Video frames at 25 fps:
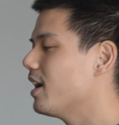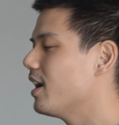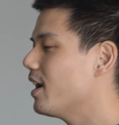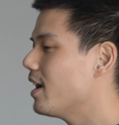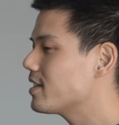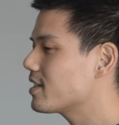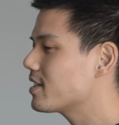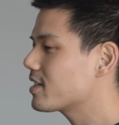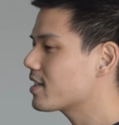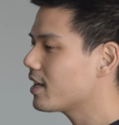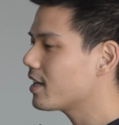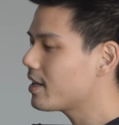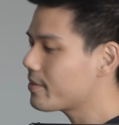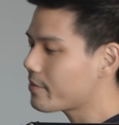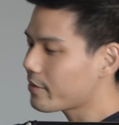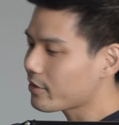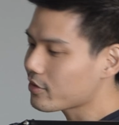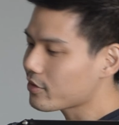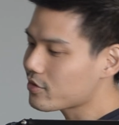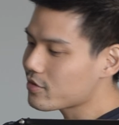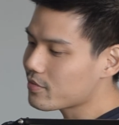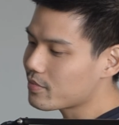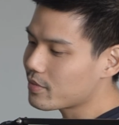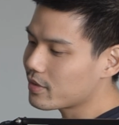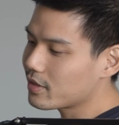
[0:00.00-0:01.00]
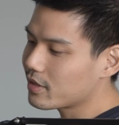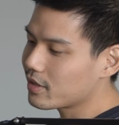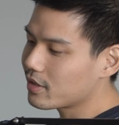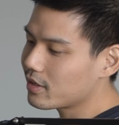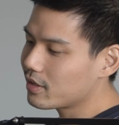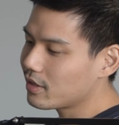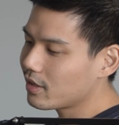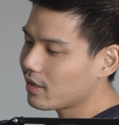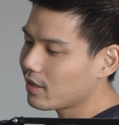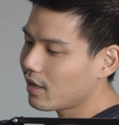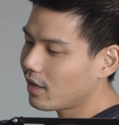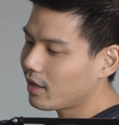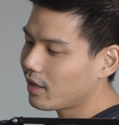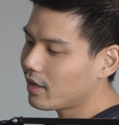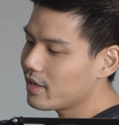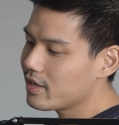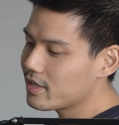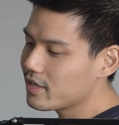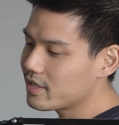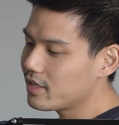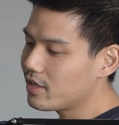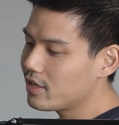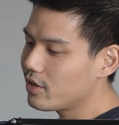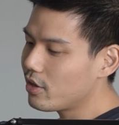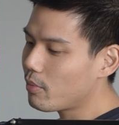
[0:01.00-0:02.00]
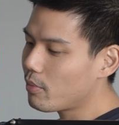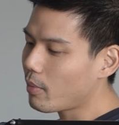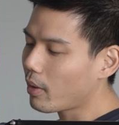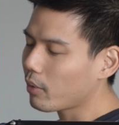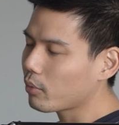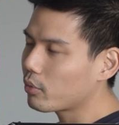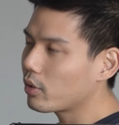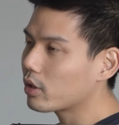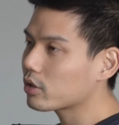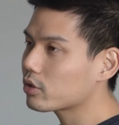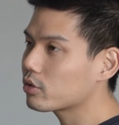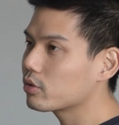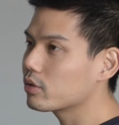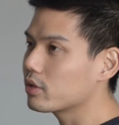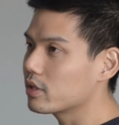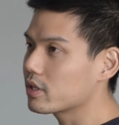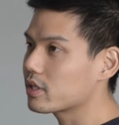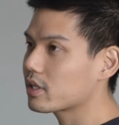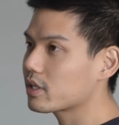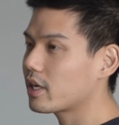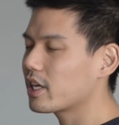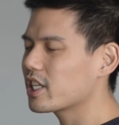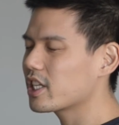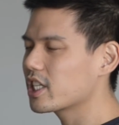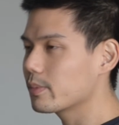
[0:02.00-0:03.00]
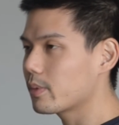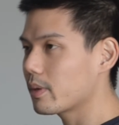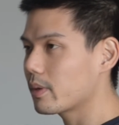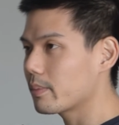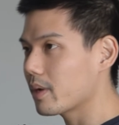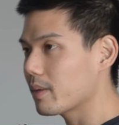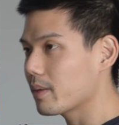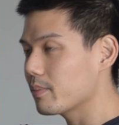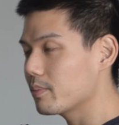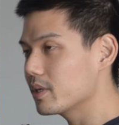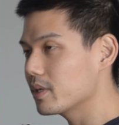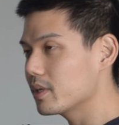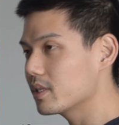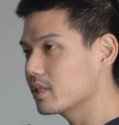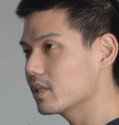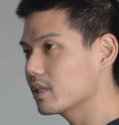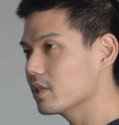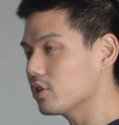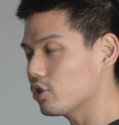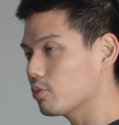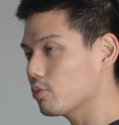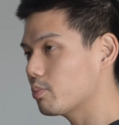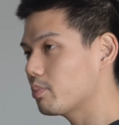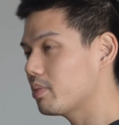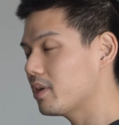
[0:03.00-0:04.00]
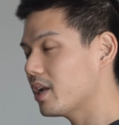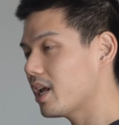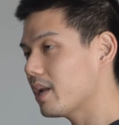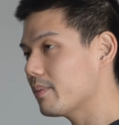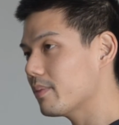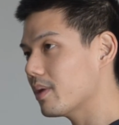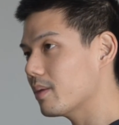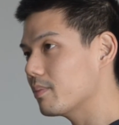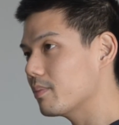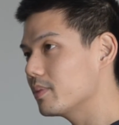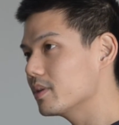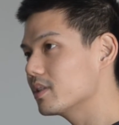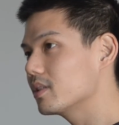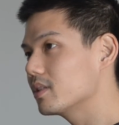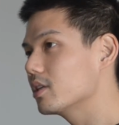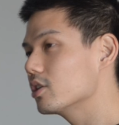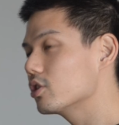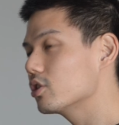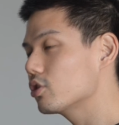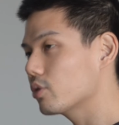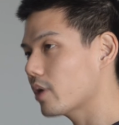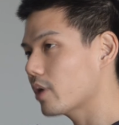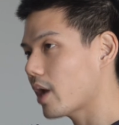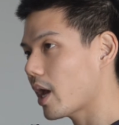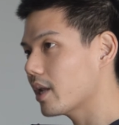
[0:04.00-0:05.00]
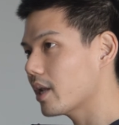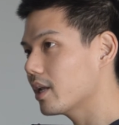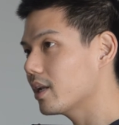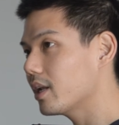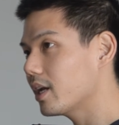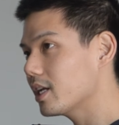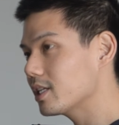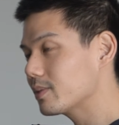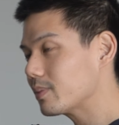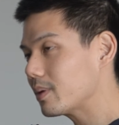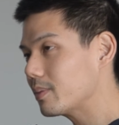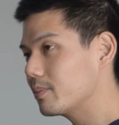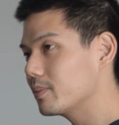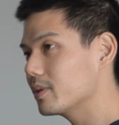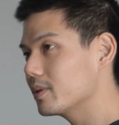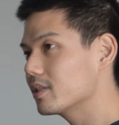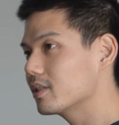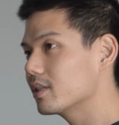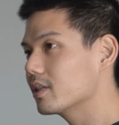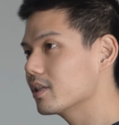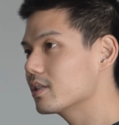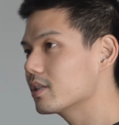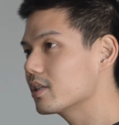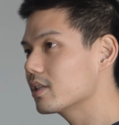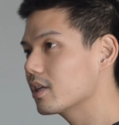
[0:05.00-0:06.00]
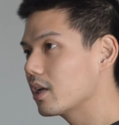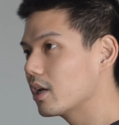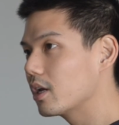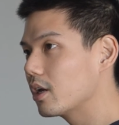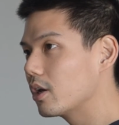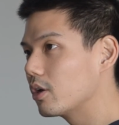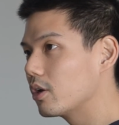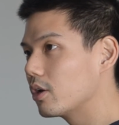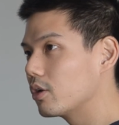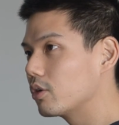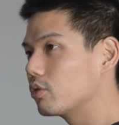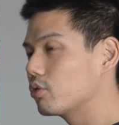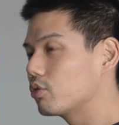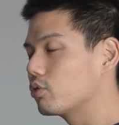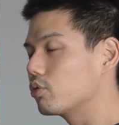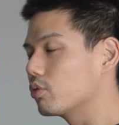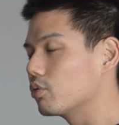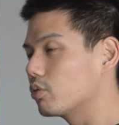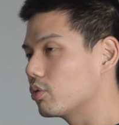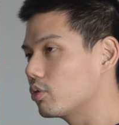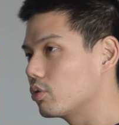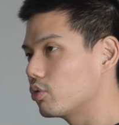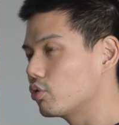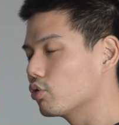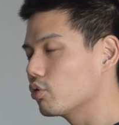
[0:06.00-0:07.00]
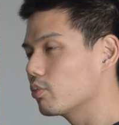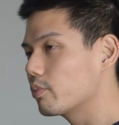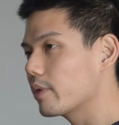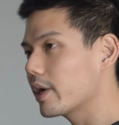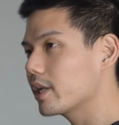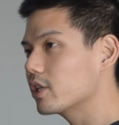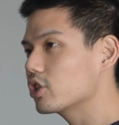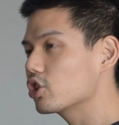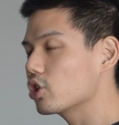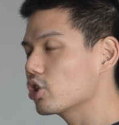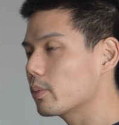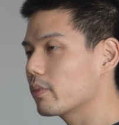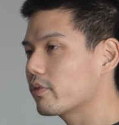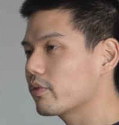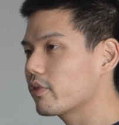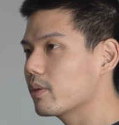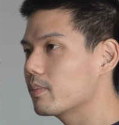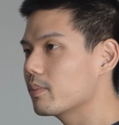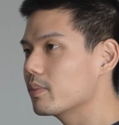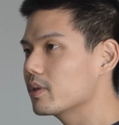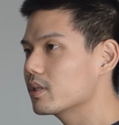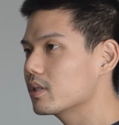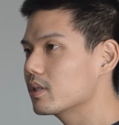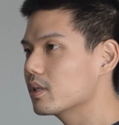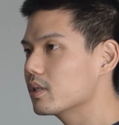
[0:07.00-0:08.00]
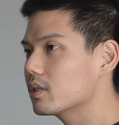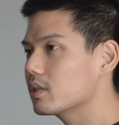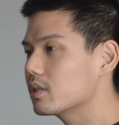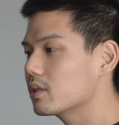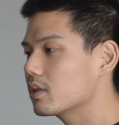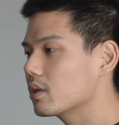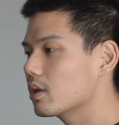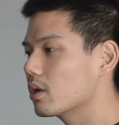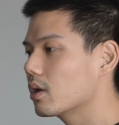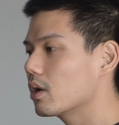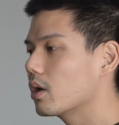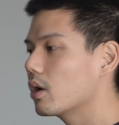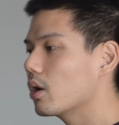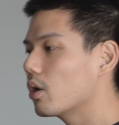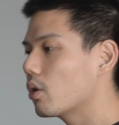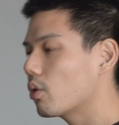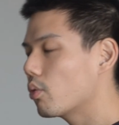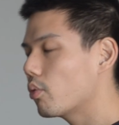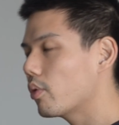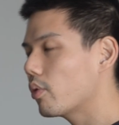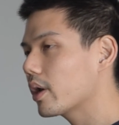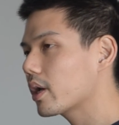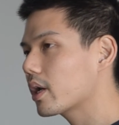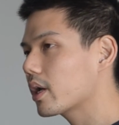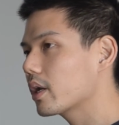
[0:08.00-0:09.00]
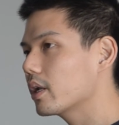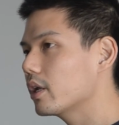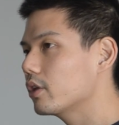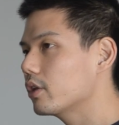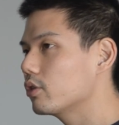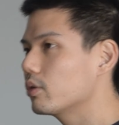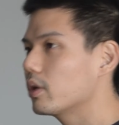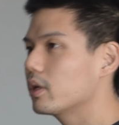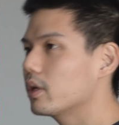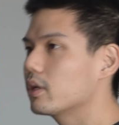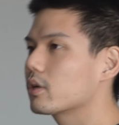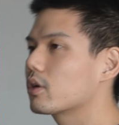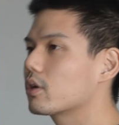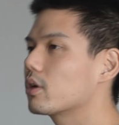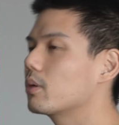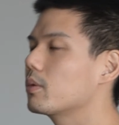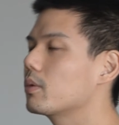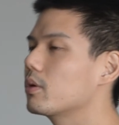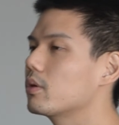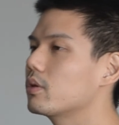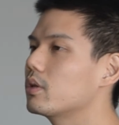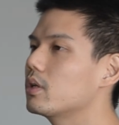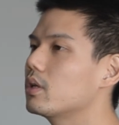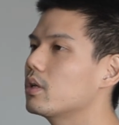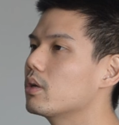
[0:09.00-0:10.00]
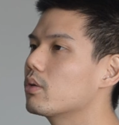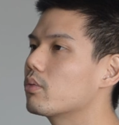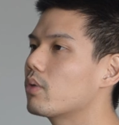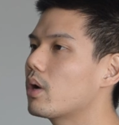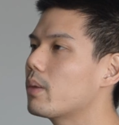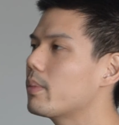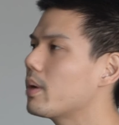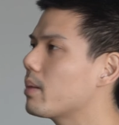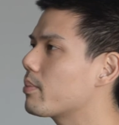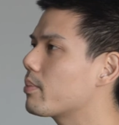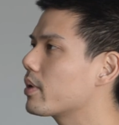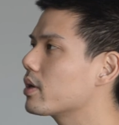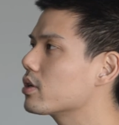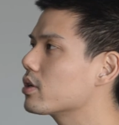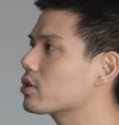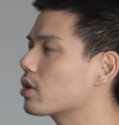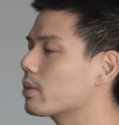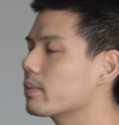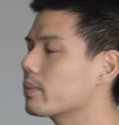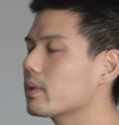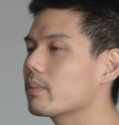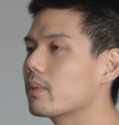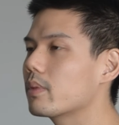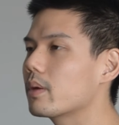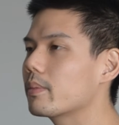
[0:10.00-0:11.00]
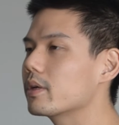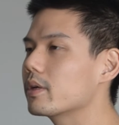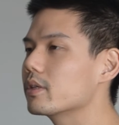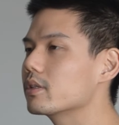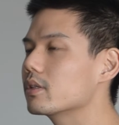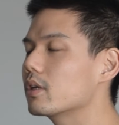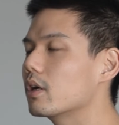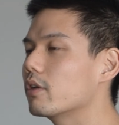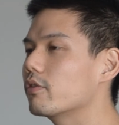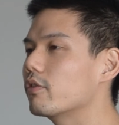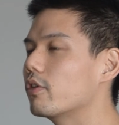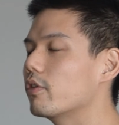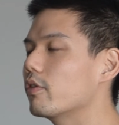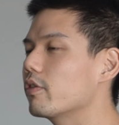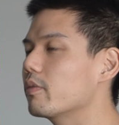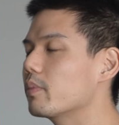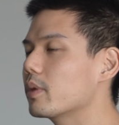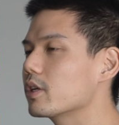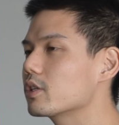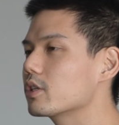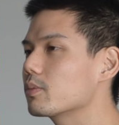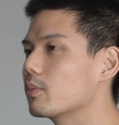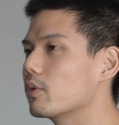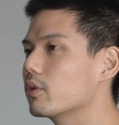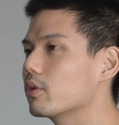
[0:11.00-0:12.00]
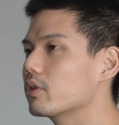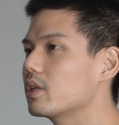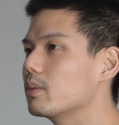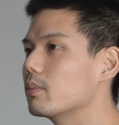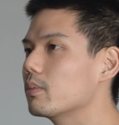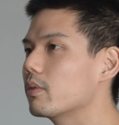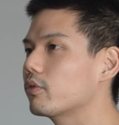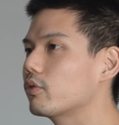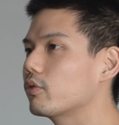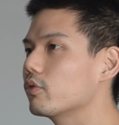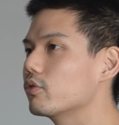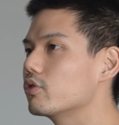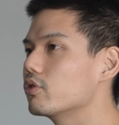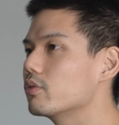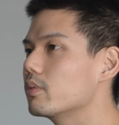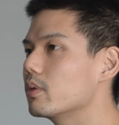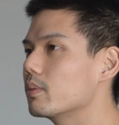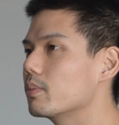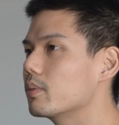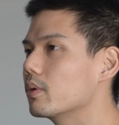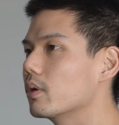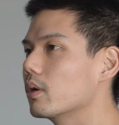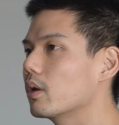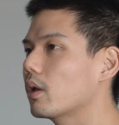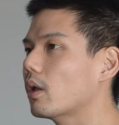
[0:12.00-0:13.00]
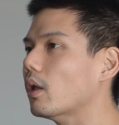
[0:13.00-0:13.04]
As a startup entrepreneur, is it not my work to discuss about my business, to plan my business, to analyze my business, to do brainstorming for my business? Why can't I do that in a community? Why am I brainstorming by myself or with my small team of 2-3 people?